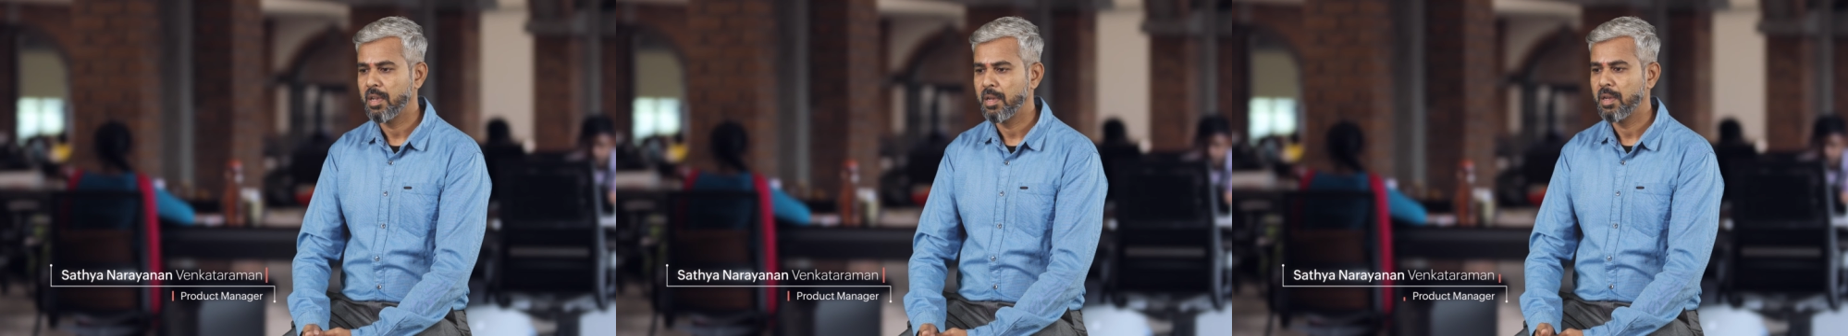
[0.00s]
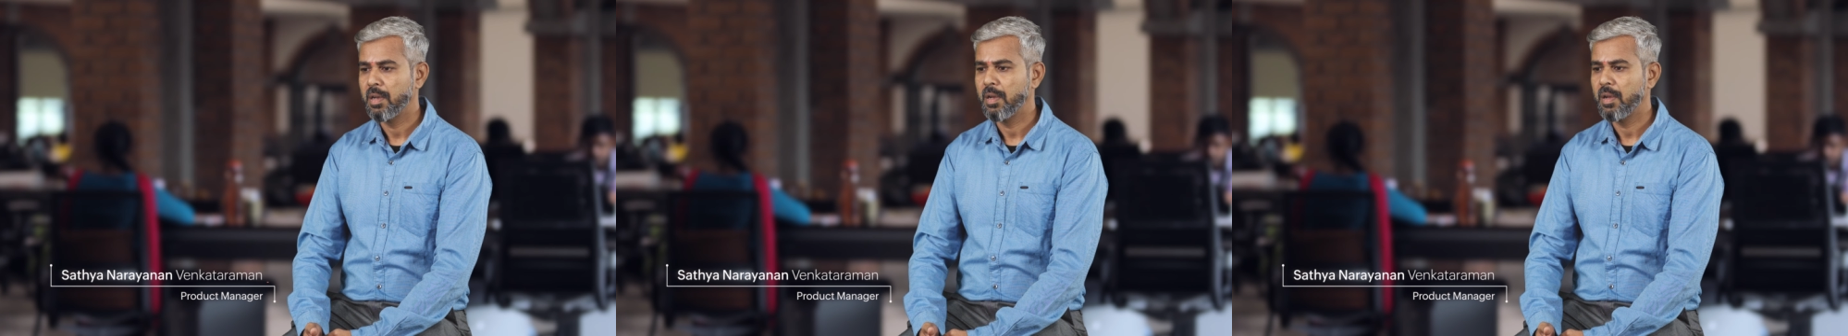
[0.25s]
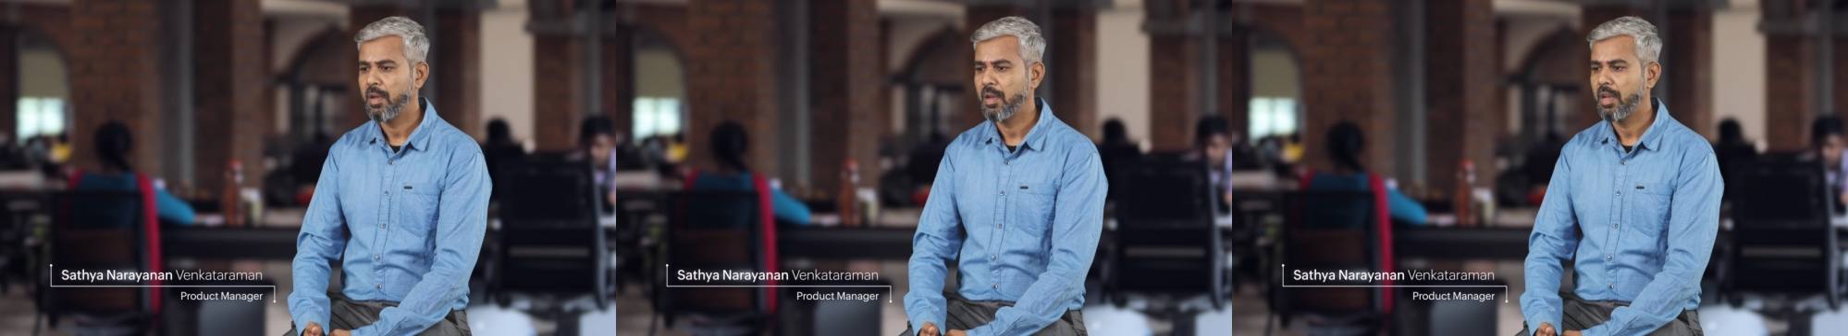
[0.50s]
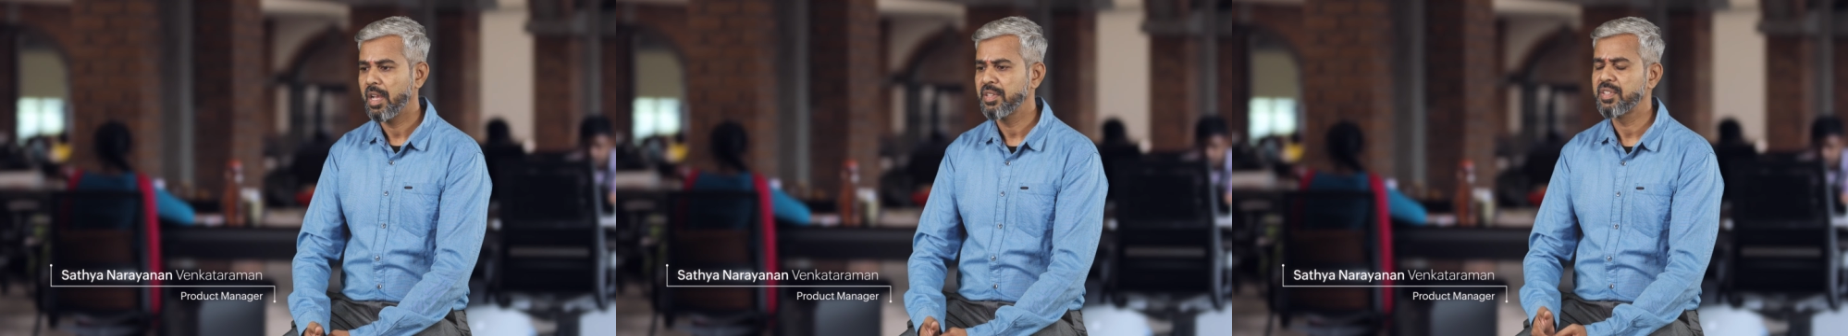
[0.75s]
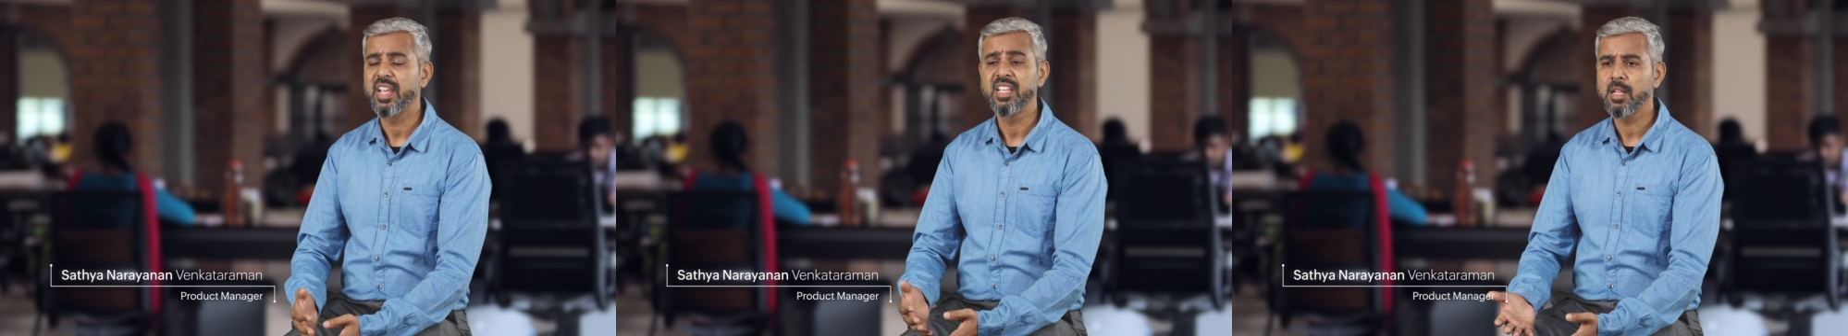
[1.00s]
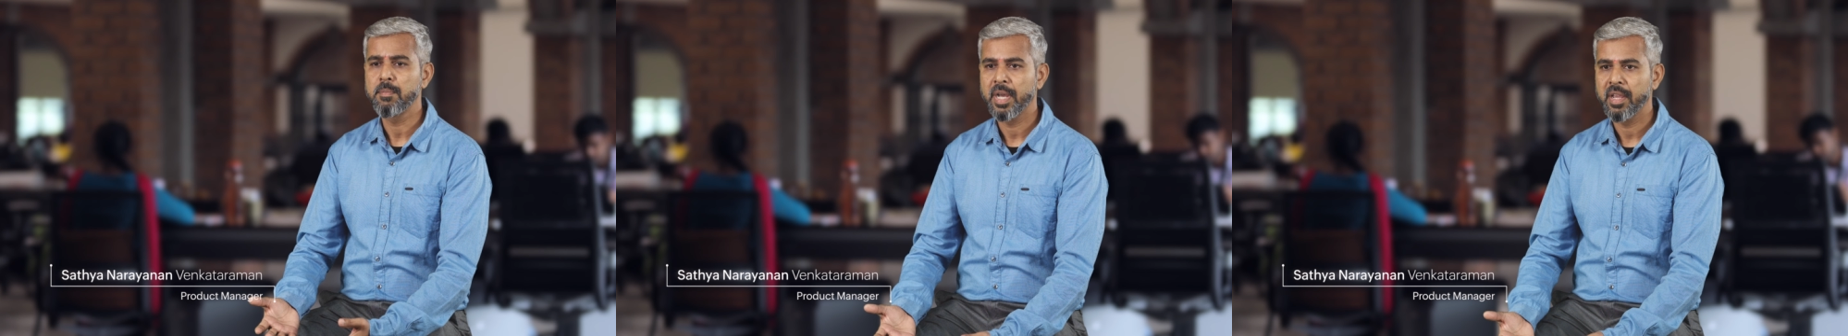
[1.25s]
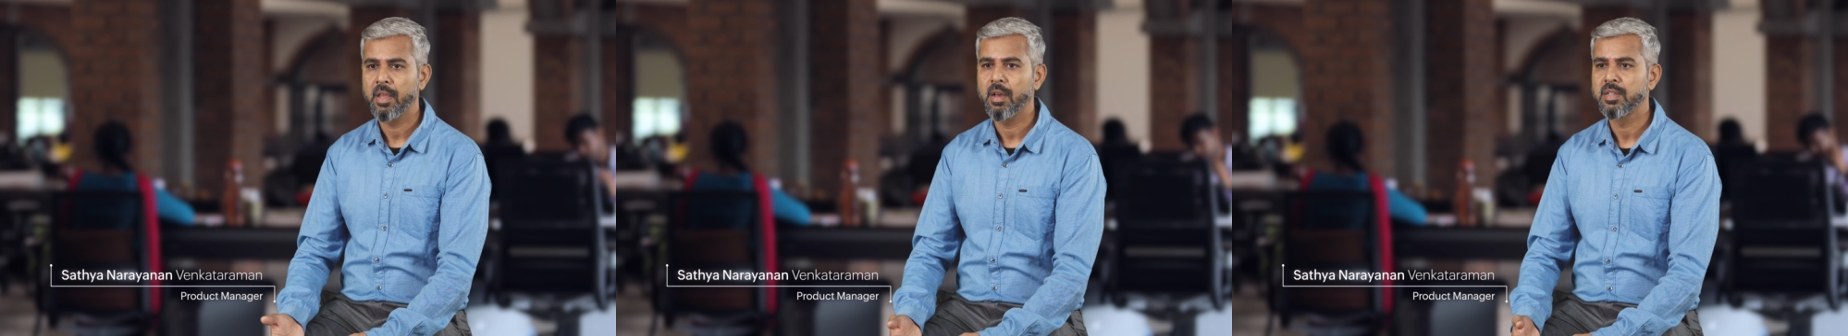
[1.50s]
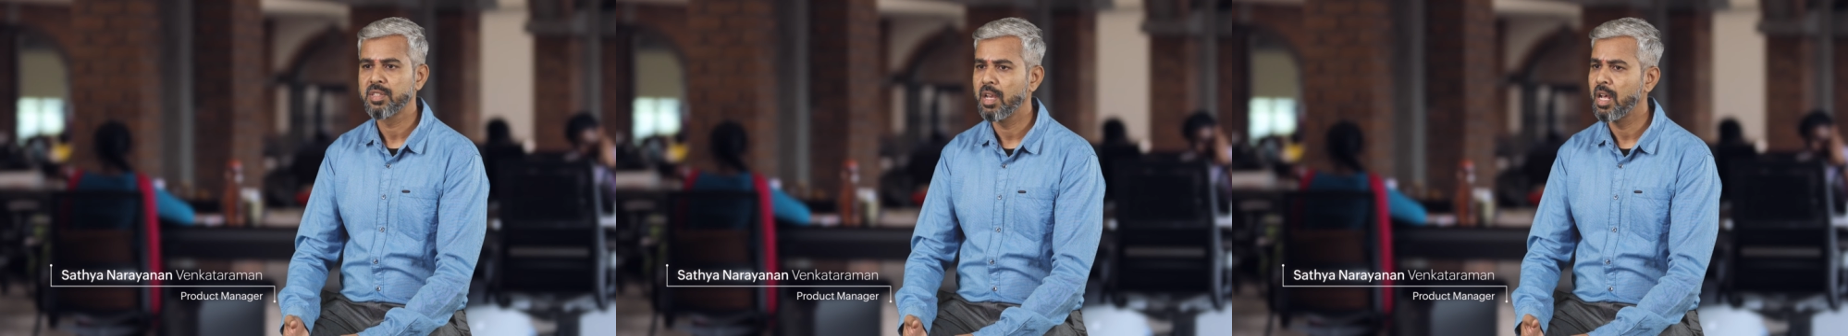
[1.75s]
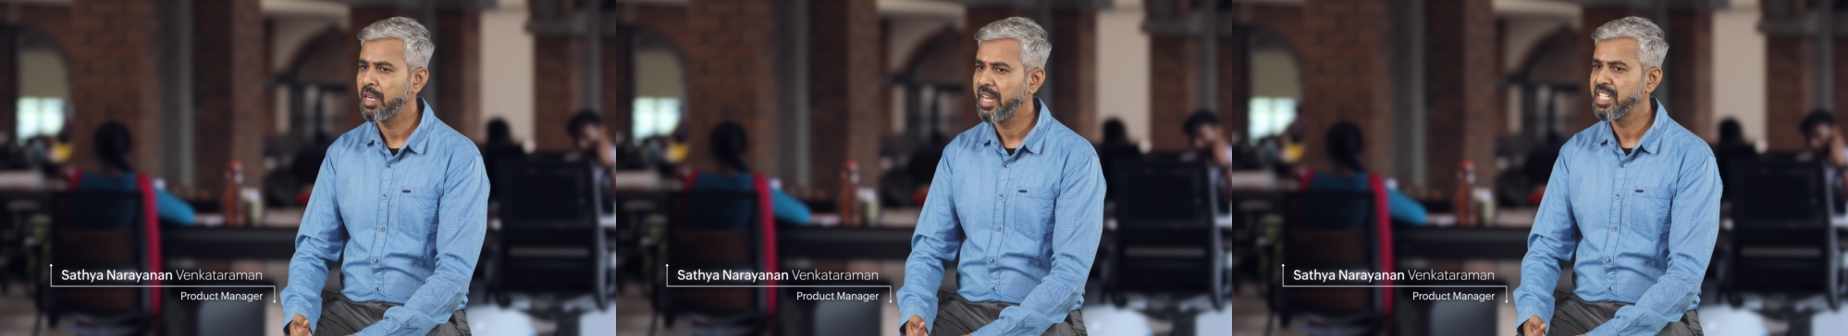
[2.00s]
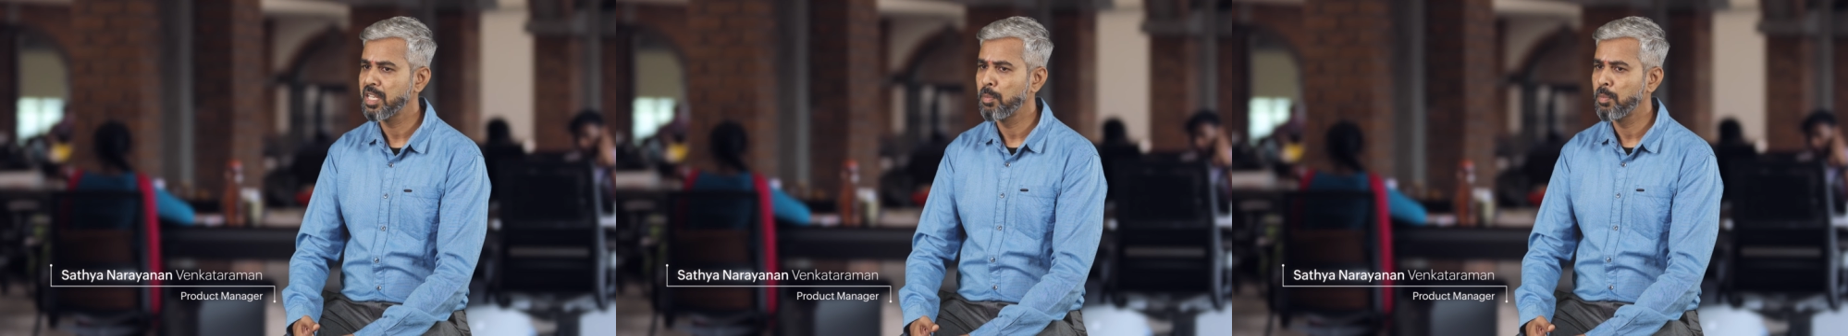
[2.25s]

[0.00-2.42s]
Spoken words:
us either by our tech